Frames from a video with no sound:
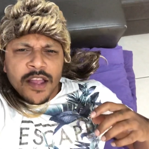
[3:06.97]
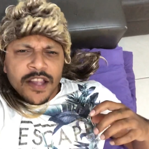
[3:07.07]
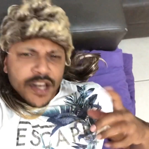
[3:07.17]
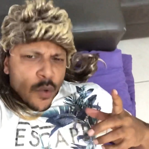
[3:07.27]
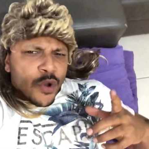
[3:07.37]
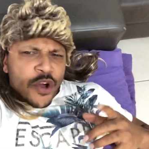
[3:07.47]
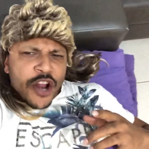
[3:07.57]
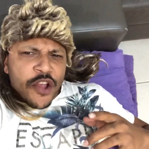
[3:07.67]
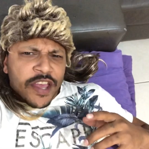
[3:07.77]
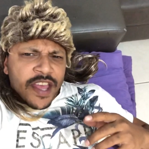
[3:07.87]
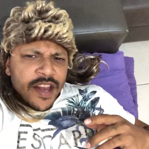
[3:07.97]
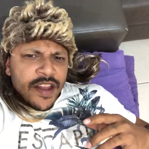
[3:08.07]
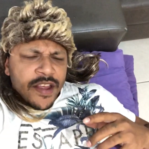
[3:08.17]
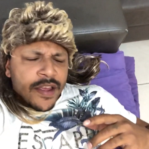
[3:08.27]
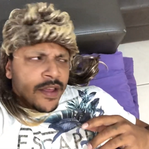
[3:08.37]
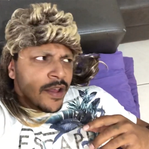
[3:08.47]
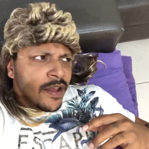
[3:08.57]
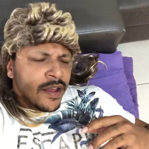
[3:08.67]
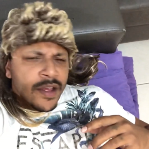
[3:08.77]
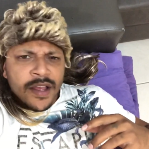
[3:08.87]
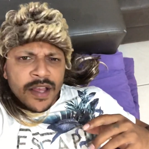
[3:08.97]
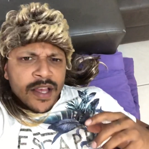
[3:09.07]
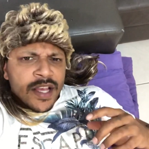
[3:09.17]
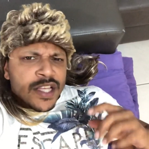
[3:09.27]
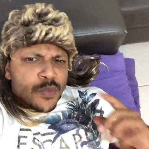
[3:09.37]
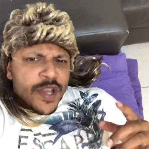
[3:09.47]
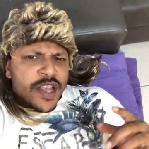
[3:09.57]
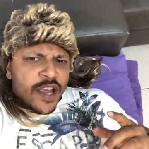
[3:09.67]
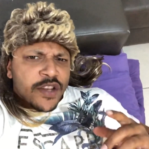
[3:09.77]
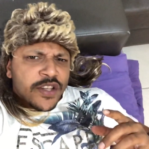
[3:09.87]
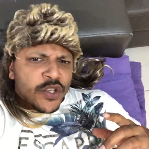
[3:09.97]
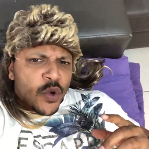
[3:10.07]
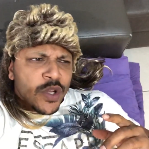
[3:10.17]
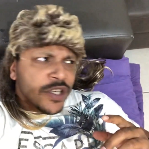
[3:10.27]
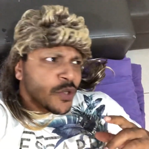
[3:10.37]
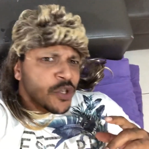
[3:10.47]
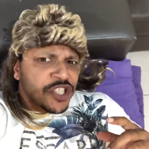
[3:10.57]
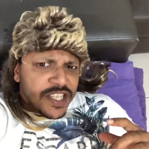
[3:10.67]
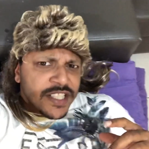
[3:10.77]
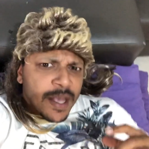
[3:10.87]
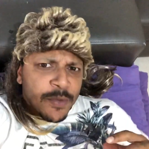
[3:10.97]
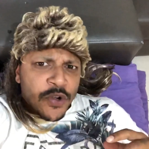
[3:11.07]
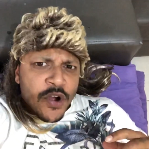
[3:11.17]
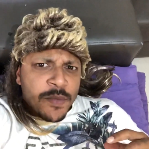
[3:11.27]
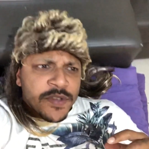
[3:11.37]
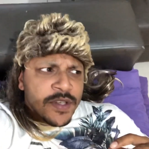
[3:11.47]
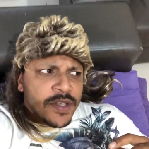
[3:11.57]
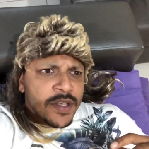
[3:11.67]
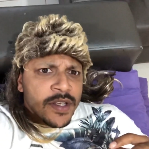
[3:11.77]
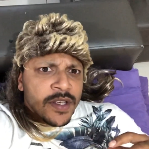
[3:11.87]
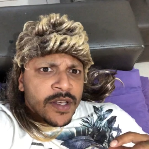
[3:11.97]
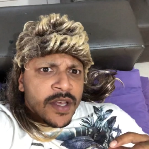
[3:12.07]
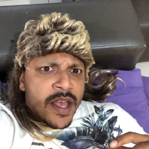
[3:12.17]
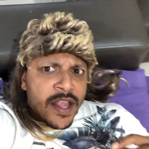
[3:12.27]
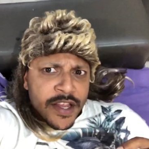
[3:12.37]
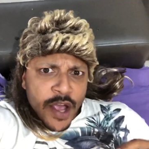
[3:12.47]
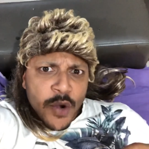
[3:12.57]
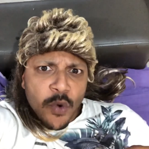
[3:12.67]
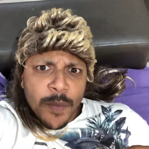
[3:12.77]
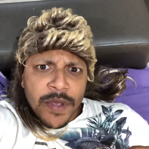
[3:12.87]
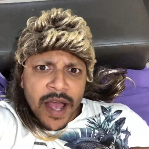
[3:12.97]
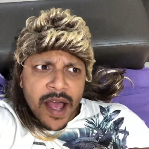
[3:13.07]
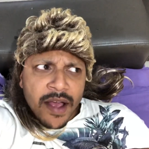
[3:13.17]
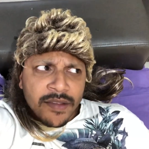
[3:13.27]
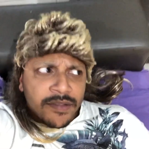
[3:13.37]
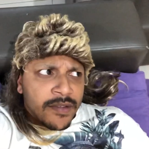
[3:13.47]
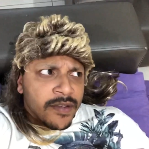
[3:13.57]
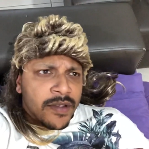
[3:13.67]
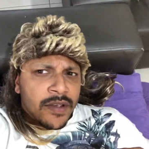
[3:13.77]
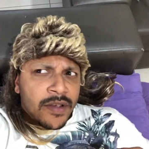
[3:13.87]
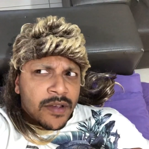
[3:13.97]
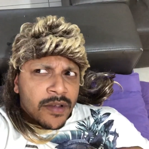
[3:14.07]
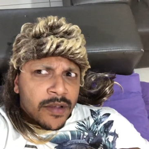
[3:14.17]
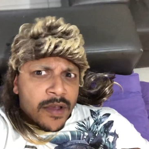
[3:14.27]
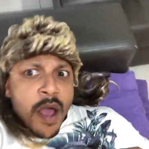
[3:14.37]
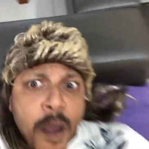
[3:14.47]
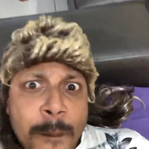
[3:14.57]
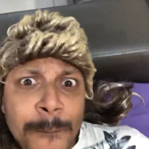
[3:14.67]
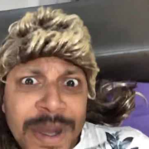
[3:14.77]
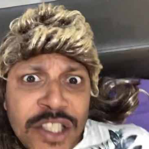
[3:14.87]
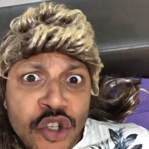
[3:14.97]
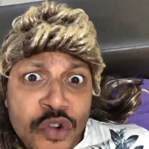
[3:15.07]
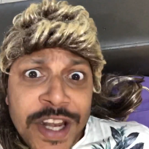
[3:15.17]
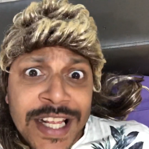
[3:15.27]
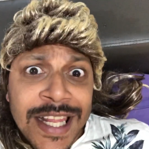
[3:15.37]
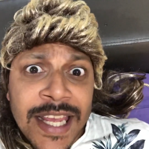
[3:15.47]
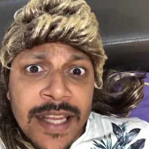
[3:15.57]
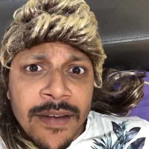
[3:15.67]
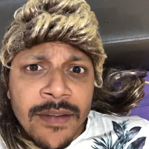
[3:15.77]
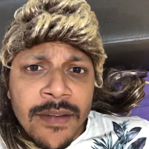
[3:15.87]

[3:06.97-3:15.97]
know what I don't get? Is when you go to the toilet and do a shit sometimes, and you go to wipe your ass, but it's already clean.